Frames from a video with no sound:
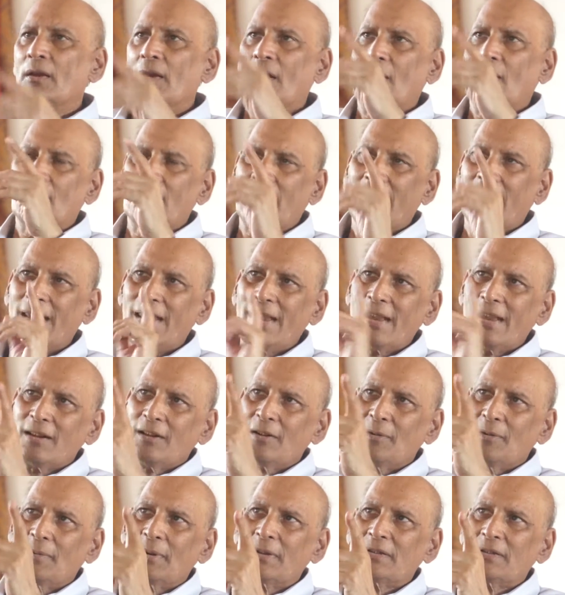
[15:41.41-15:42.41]
Now the
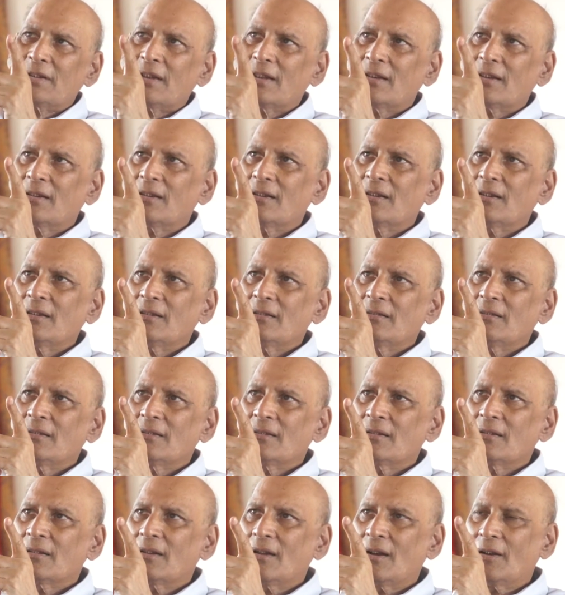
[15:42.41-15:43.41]
ekavachana
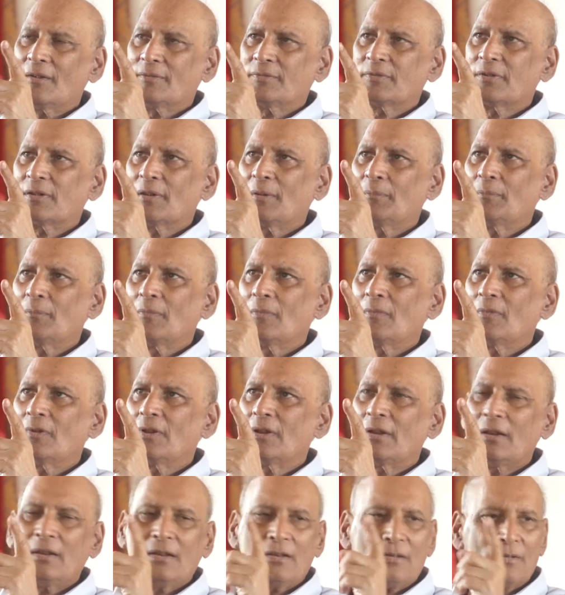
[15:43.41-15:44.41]
of some
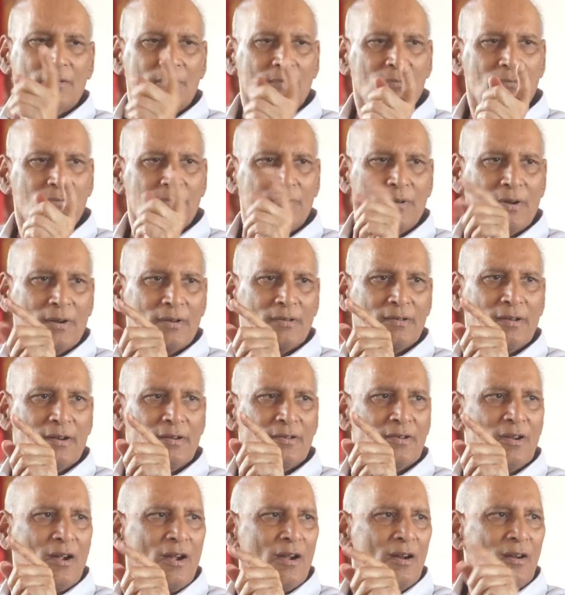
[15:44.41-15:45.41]
is
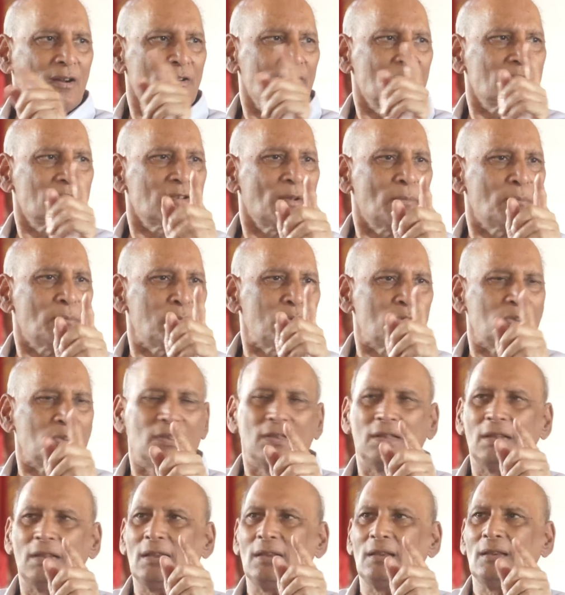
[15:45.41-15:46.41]
further called
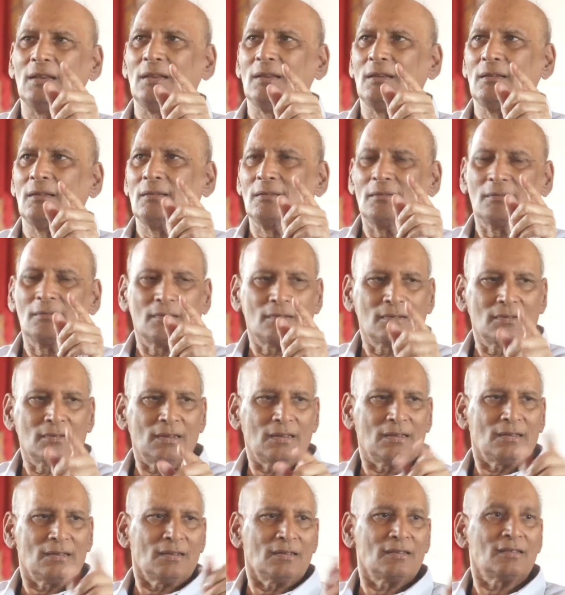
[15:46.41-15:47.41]
sambuddhi.
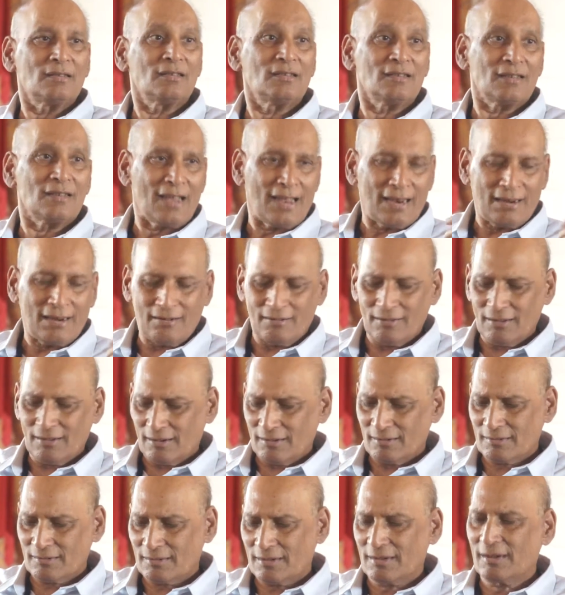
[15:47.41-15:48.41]
See, this is
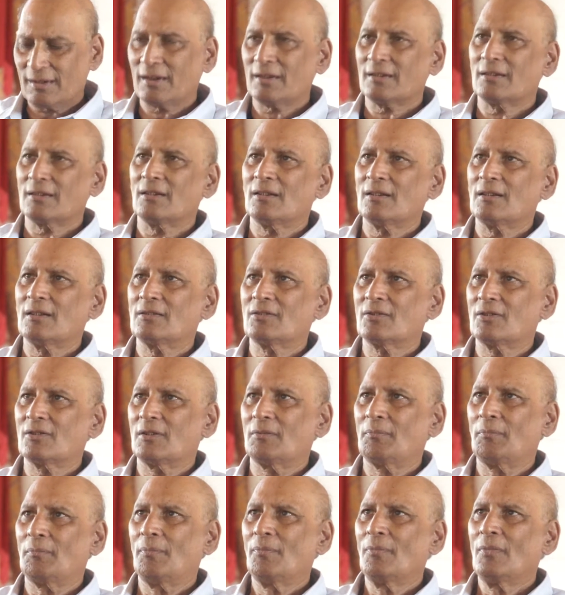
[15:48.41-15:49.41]
another technical
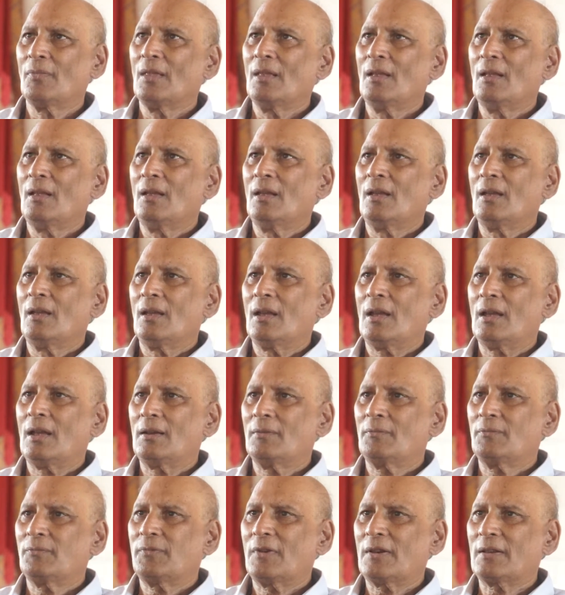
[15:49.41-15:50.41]
term.
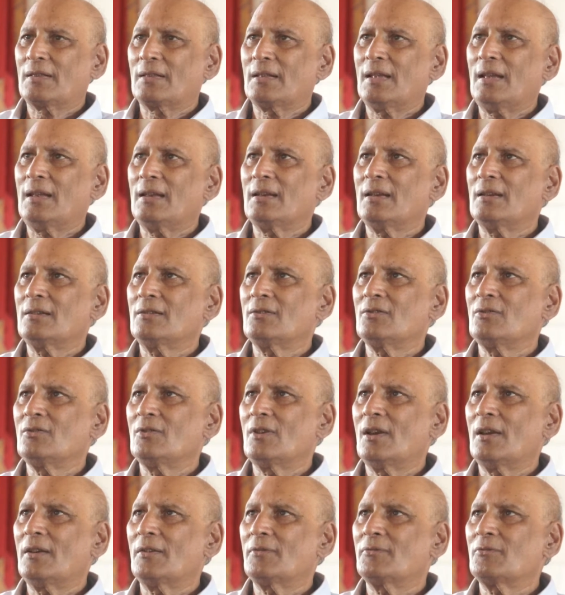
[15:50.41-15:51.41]
And for that,
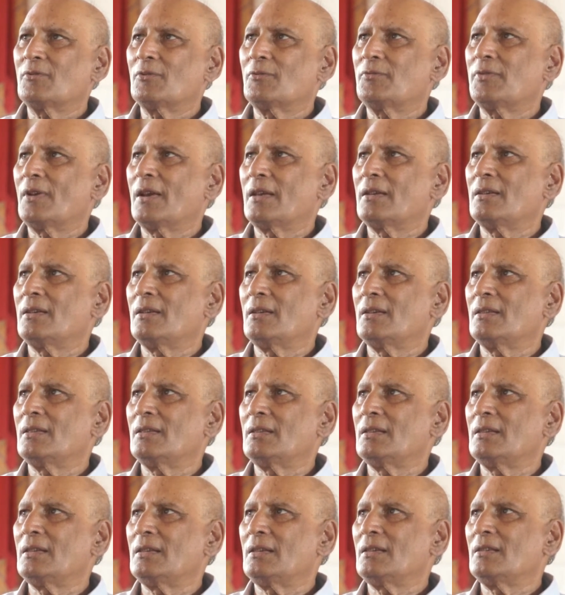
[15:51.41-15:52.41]
you have to find
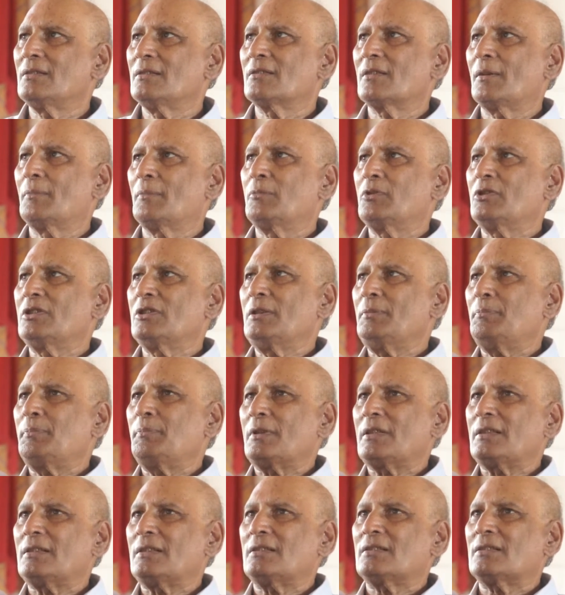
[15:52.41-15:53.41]
the sambuddhi
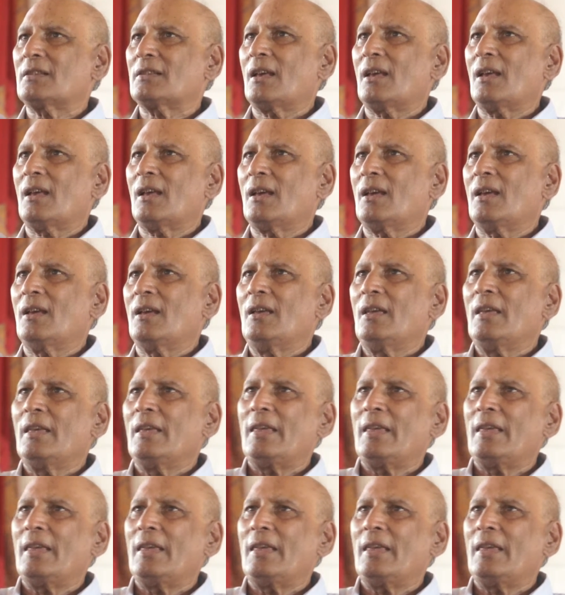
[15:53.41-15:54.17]
pradeshaha